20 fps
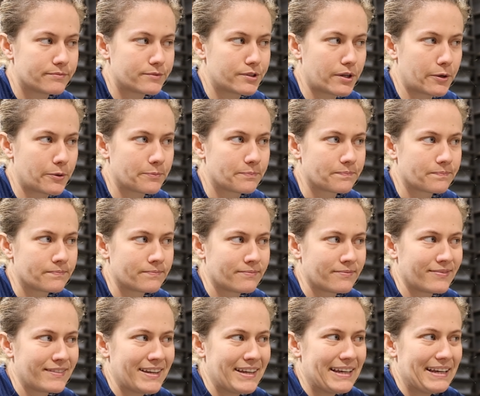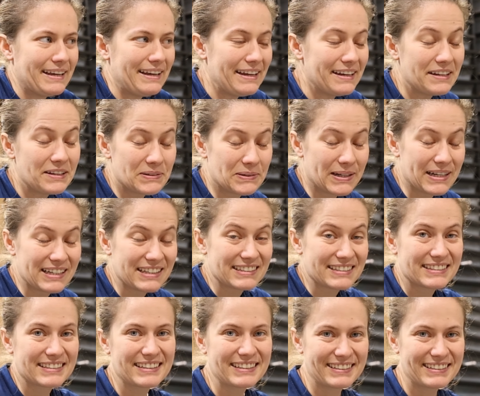So anyways,